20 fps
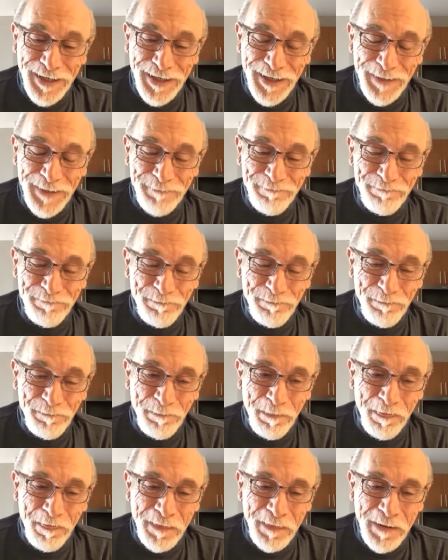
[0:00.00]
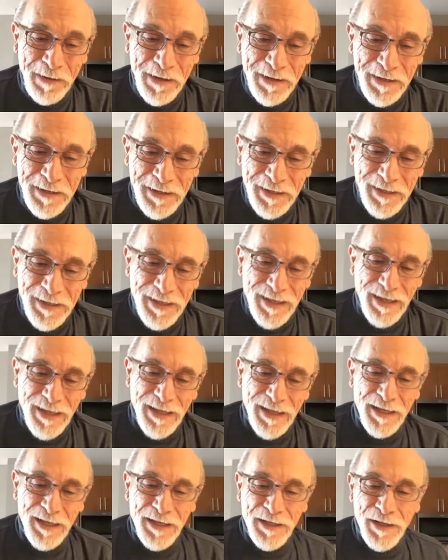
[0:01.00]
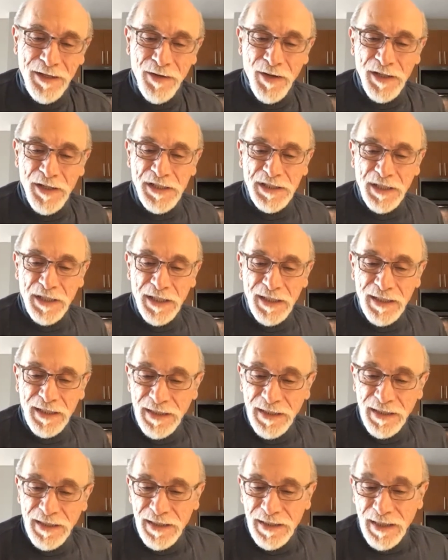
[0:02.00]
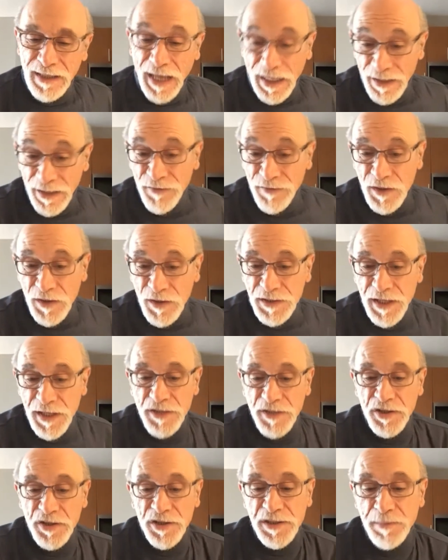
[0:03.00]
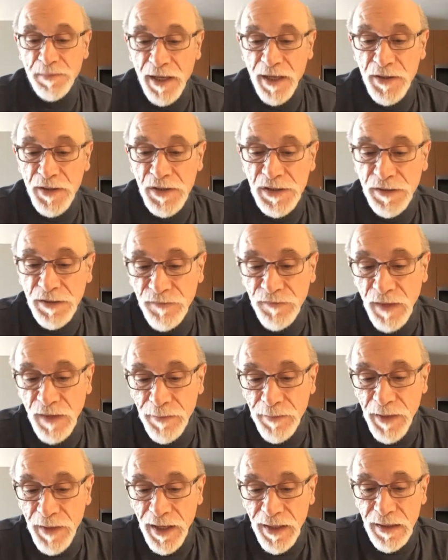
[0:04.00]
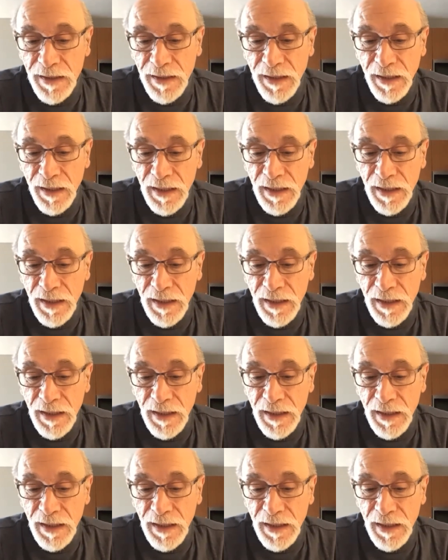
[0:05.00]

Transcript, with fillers: Um you know, I used to, I live in Los Angeles, but I used to fly back uh,